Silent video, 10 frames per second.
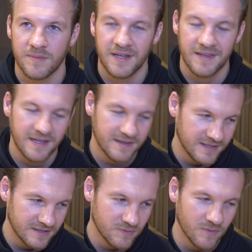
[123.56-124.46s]
about that.
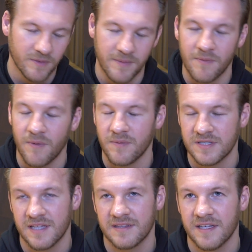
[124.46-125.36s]
That's what we meant when we
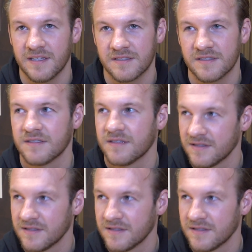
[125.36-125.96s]
said this.